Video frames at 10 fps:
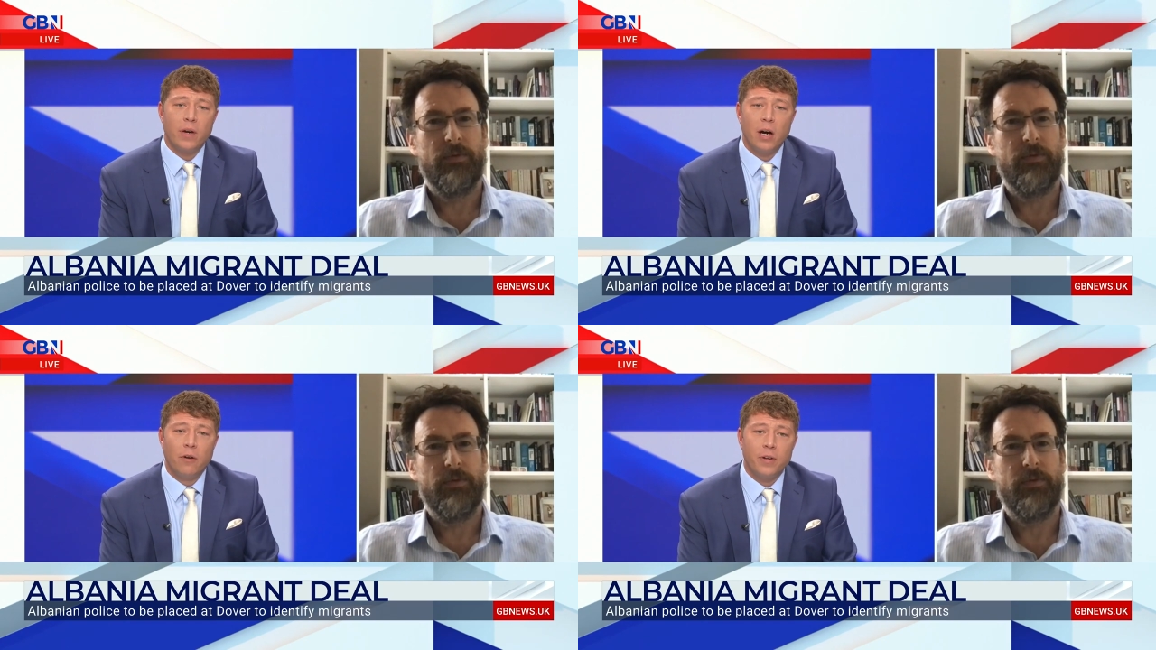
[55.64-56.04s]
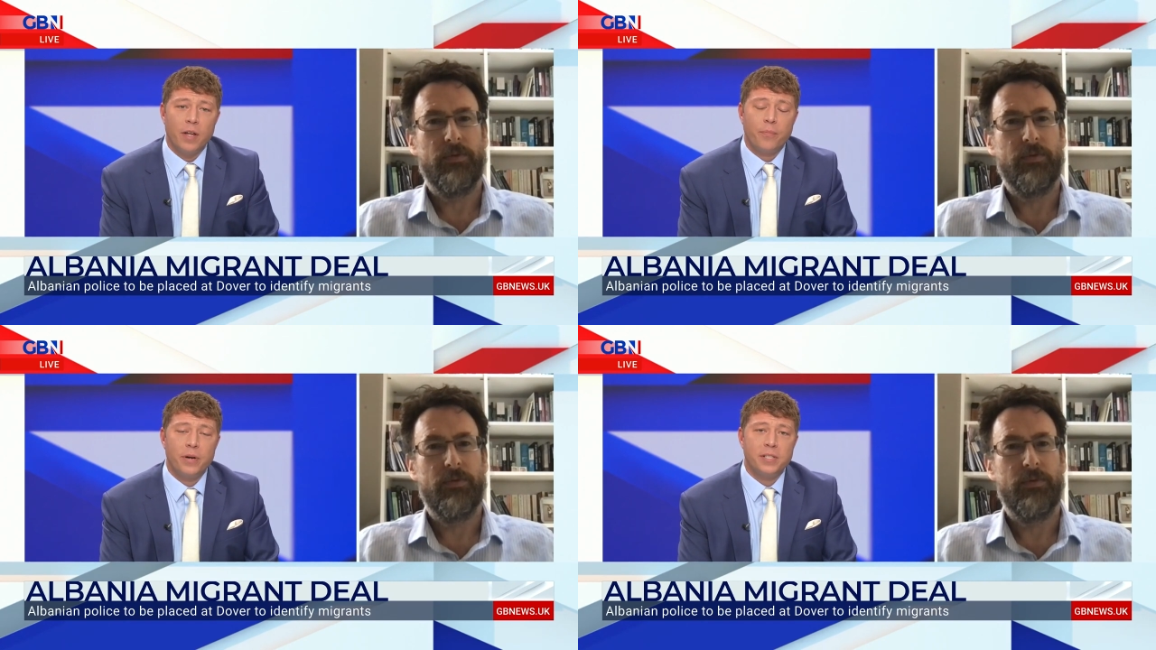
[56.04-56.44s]
Speaker 1: the
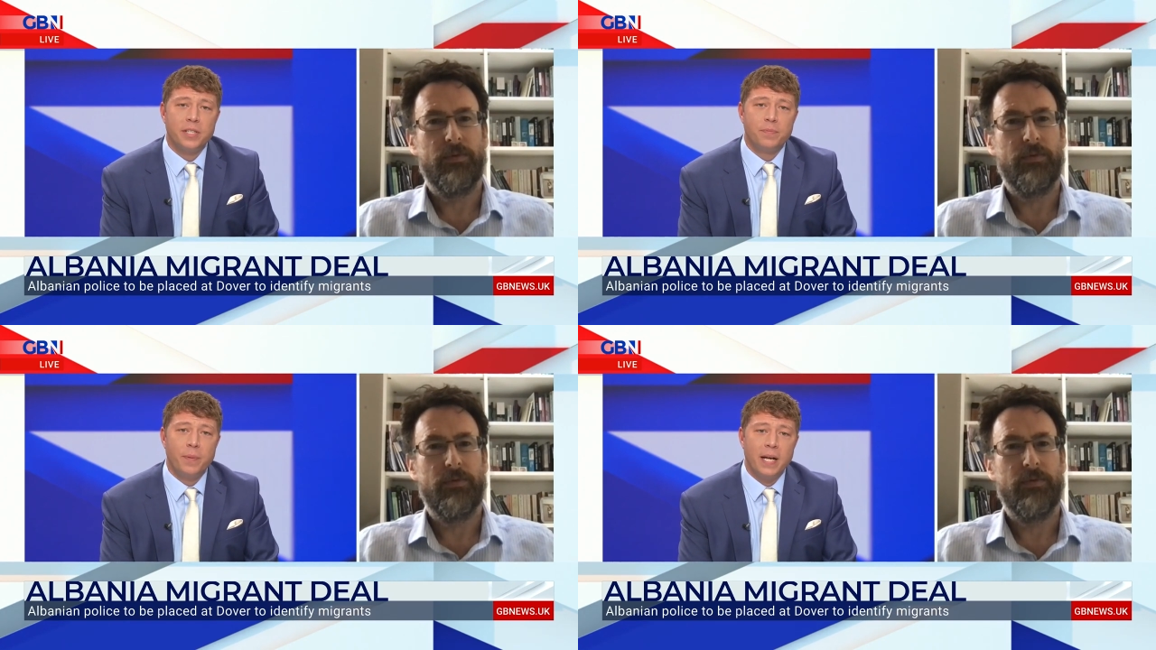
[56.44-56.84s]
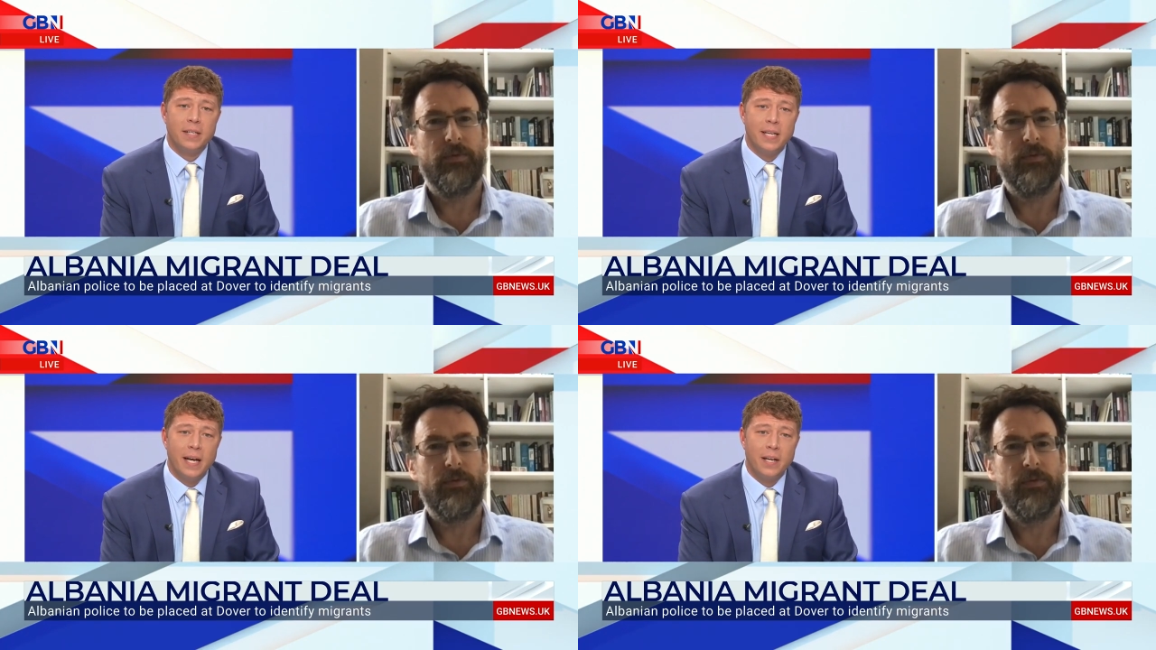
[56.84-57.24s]
coffee that Britain is
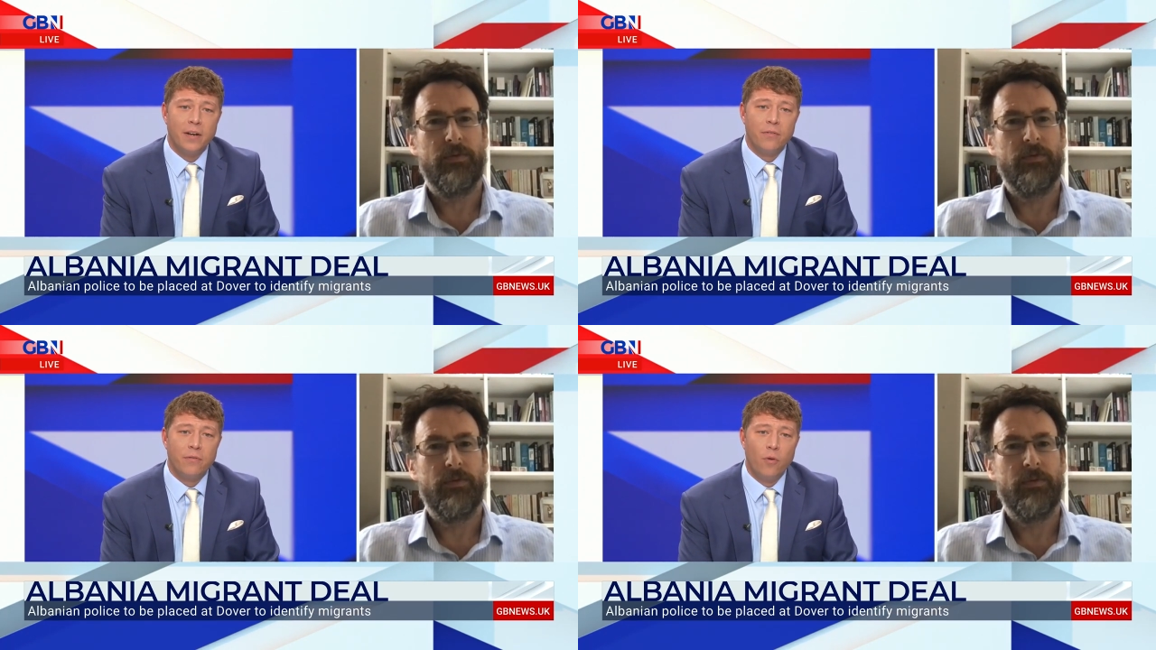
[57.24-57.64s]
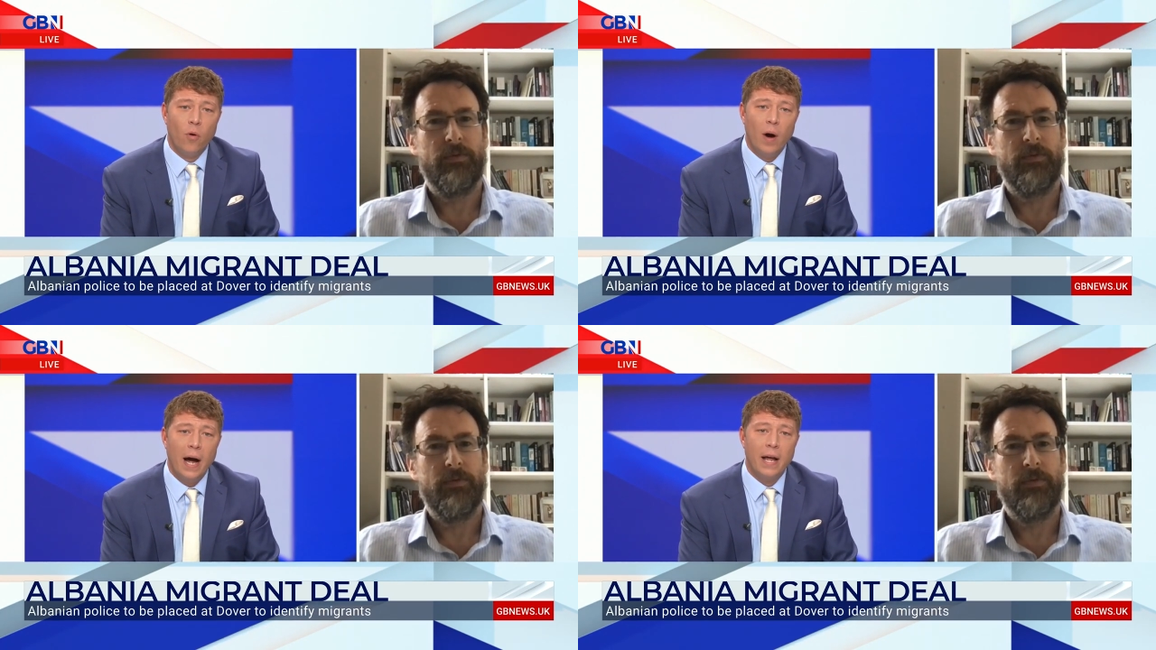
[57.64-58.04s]
being taken
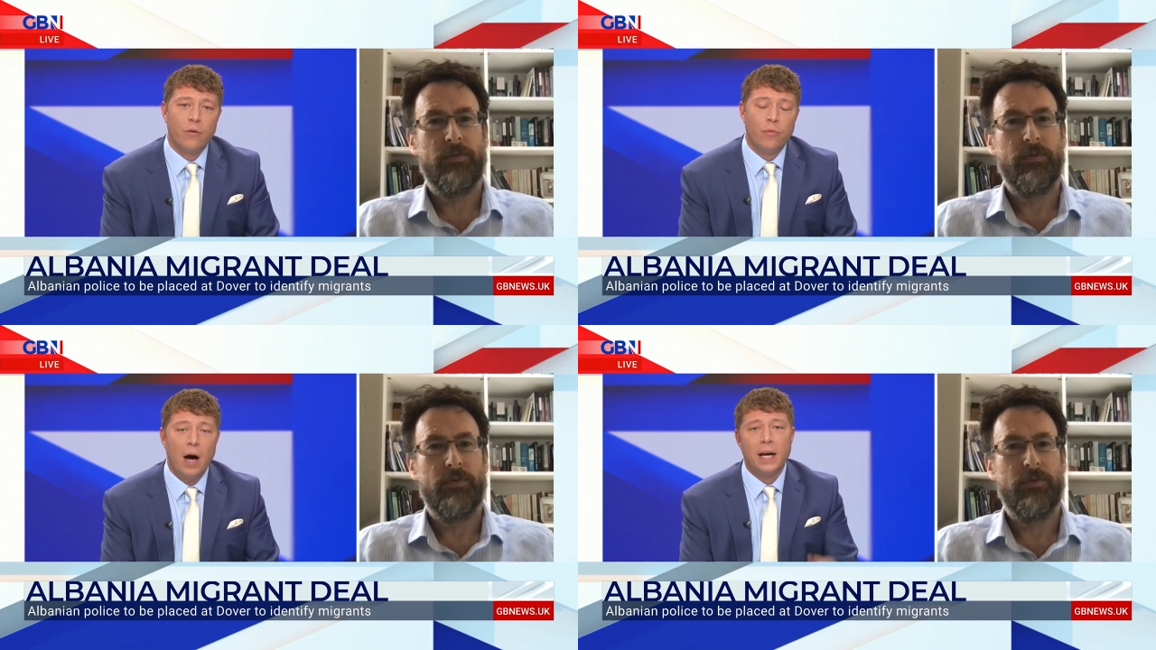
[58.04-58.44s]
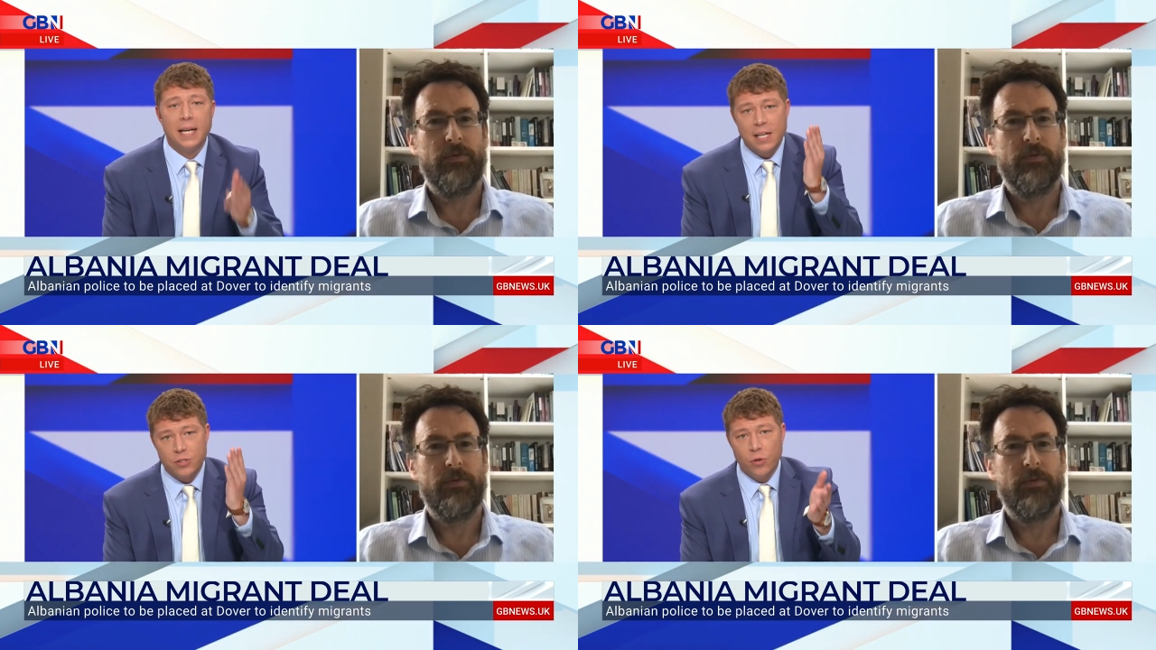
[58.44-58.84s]
for a
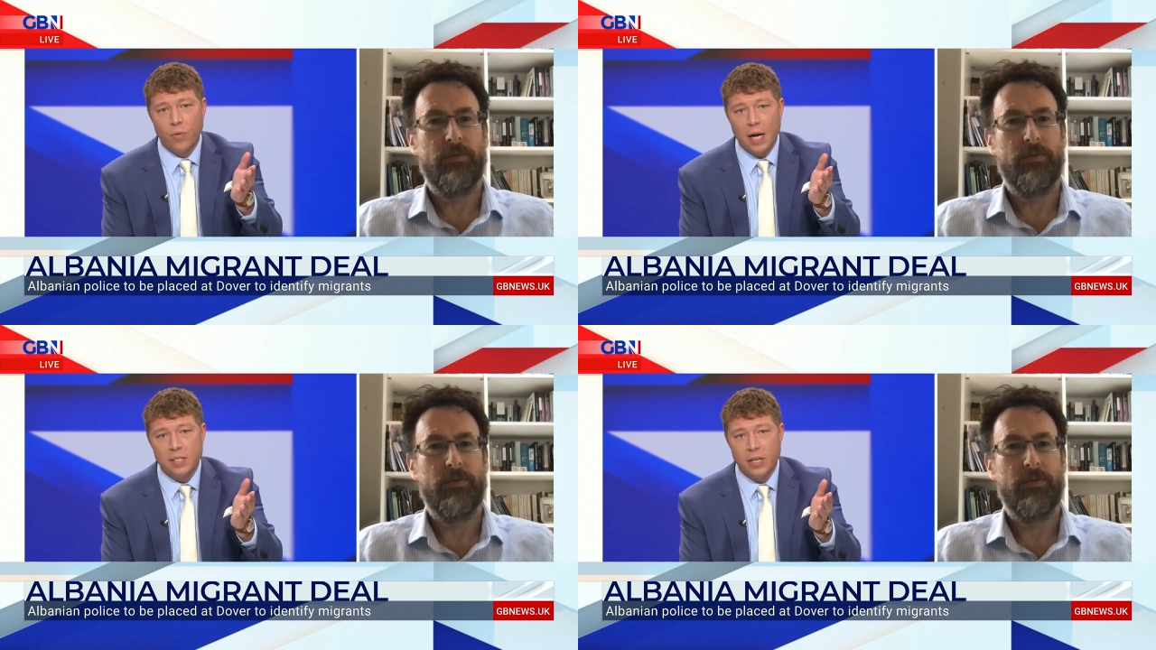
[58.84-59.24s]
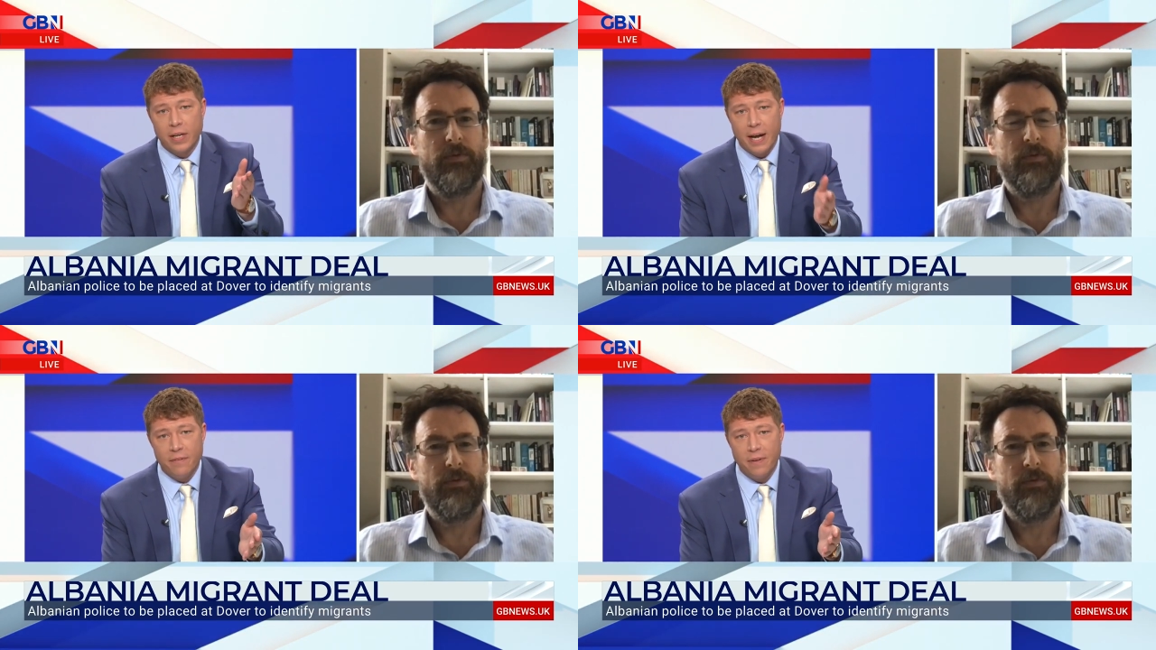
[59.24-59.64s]
ride? Yes, all right,
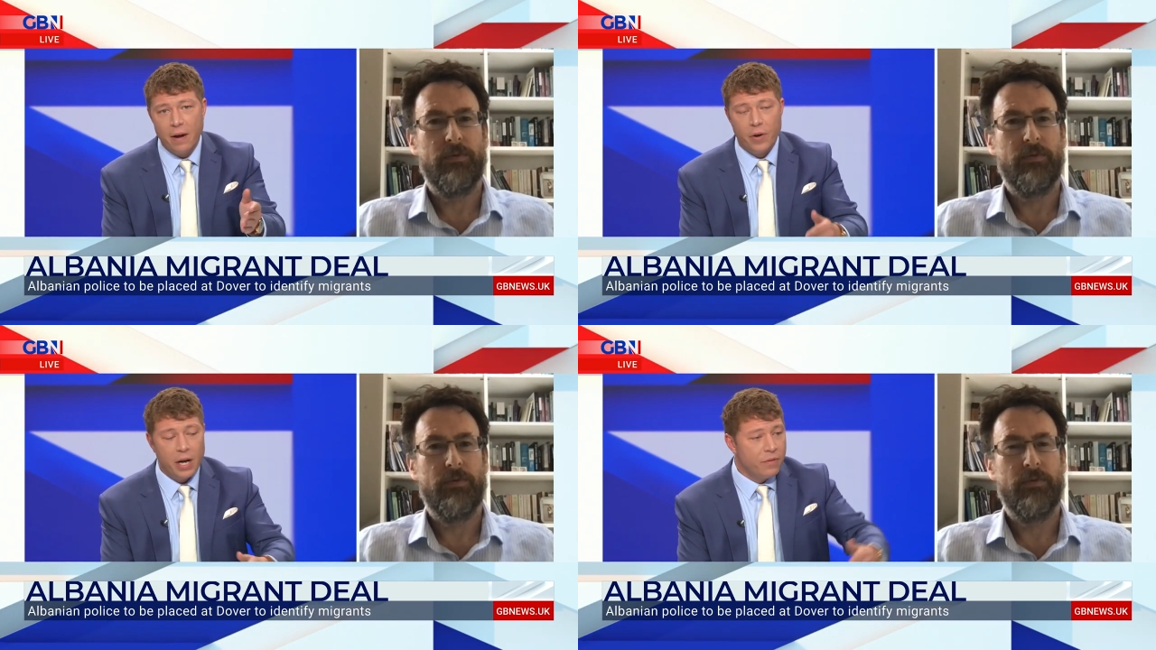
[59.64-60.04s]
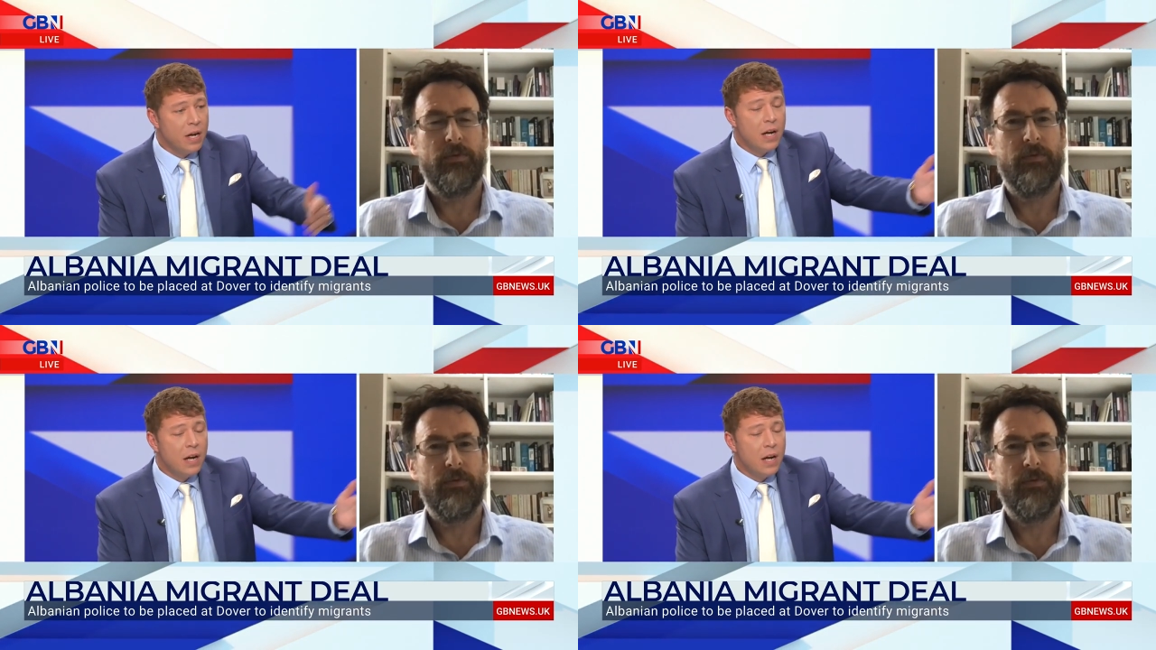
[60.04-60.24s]
okay, fair enough.